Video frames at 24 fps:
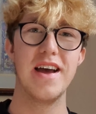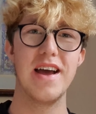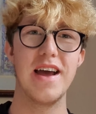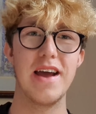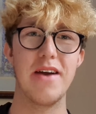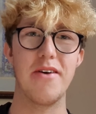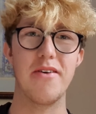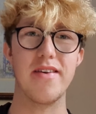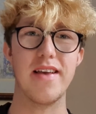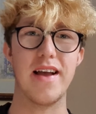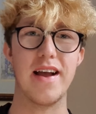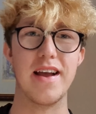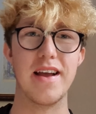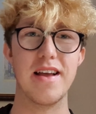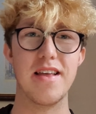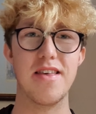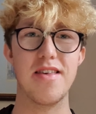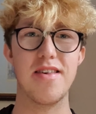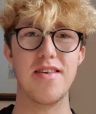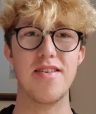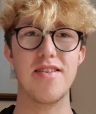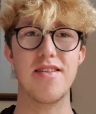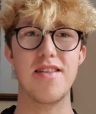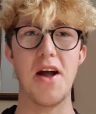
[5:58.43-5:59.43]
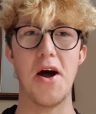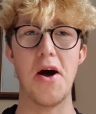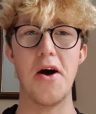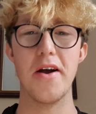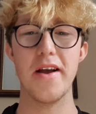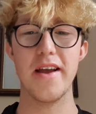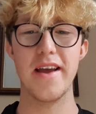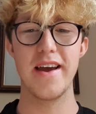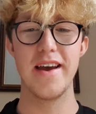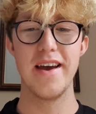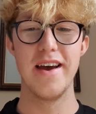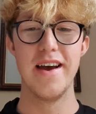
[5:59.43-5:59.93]
it was like
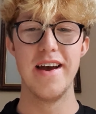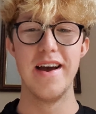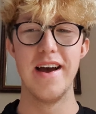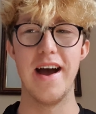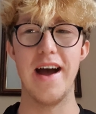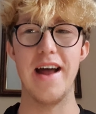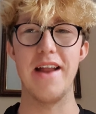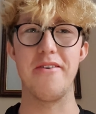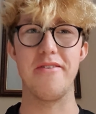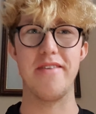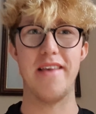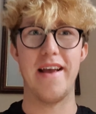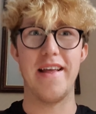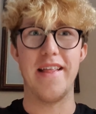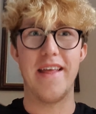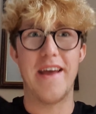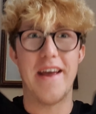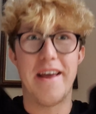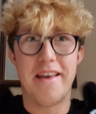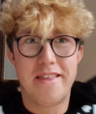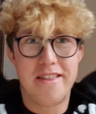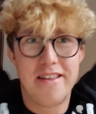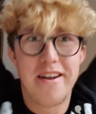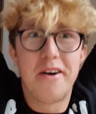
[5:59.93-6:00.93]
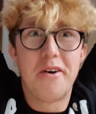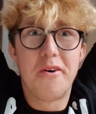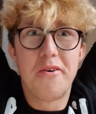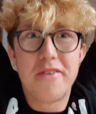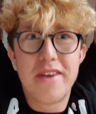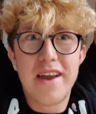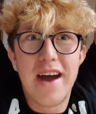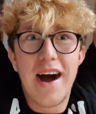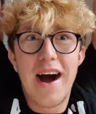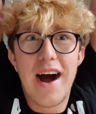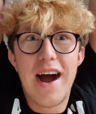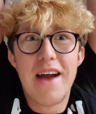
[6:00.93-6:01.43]
stuck, and I was like this the whole
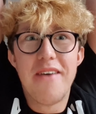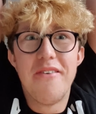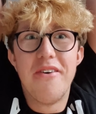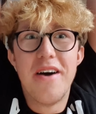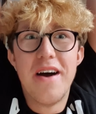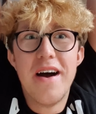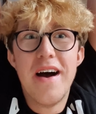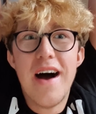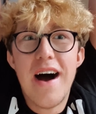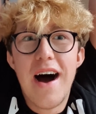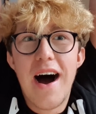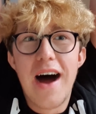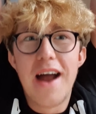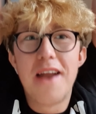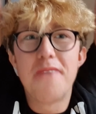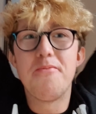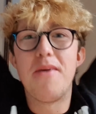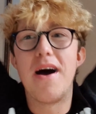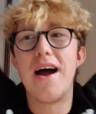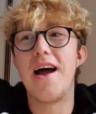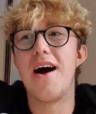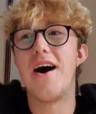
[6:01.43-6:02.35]
time, and my